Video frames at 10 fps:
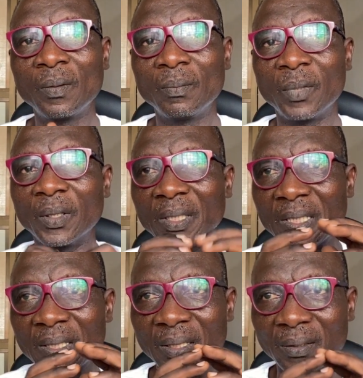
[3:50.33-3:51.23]
but
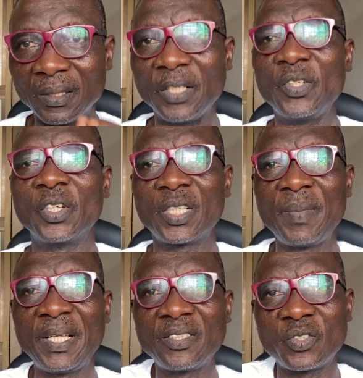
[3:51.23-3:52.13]
a
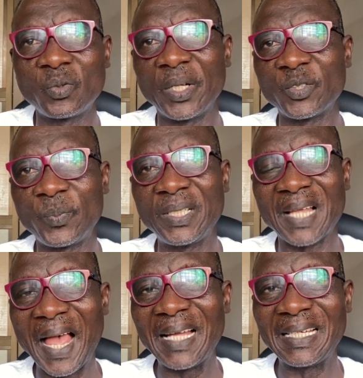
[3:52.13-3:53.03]
document to express
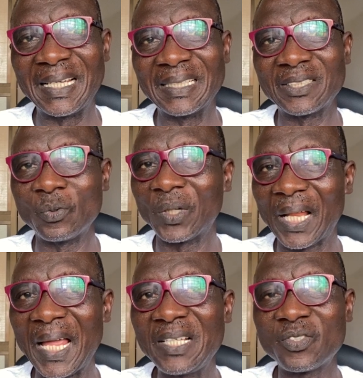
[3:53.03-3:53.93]
ideas to
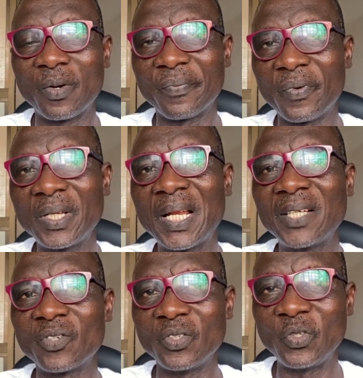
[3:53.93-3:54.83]
clients or
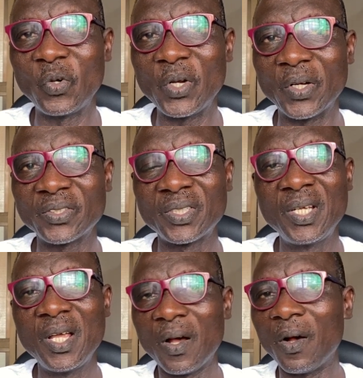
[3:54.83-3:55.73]
funders or donors
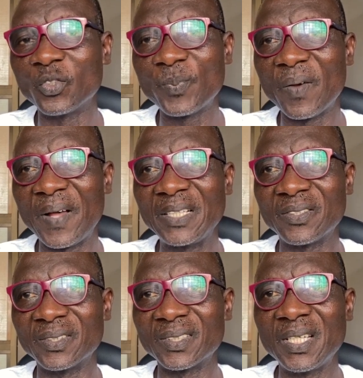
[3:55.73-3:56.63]
or
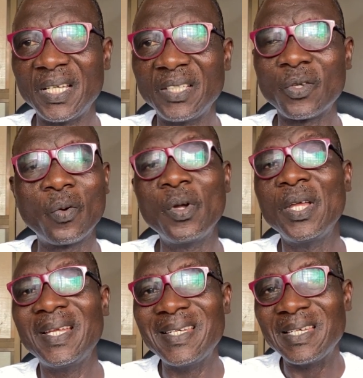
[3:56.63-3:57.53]
supervisors. So,
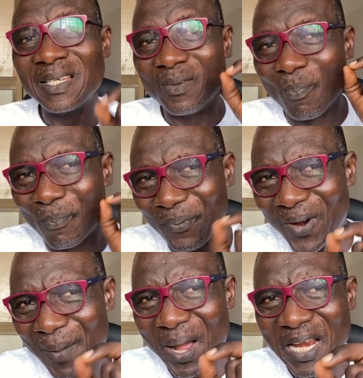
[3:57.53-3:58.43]

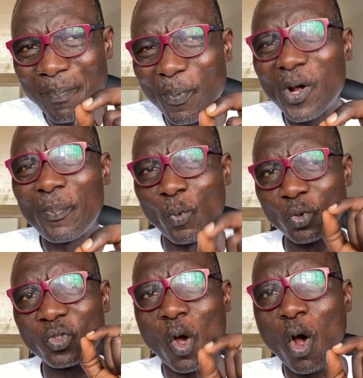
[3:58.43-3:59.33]
primary
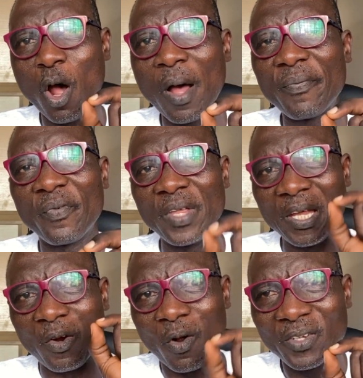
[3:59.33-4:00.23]
purpose of a
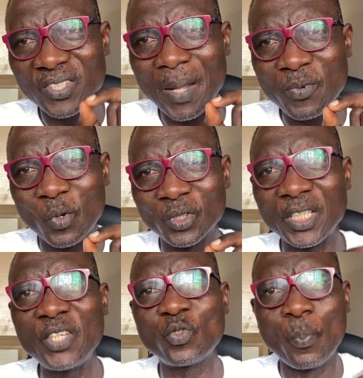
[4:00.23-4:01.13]
concept note
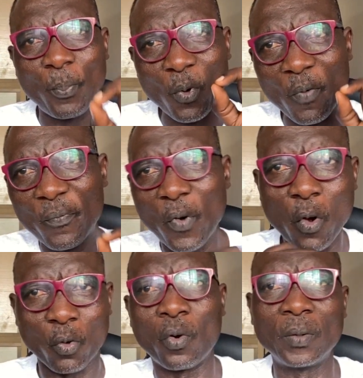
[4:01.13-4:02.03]
is to
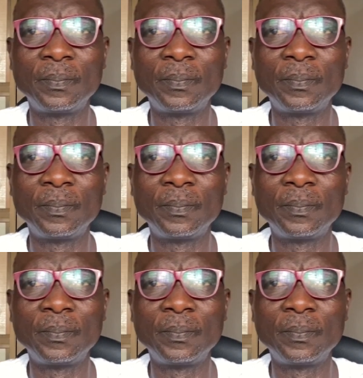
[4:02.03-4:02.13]
provoke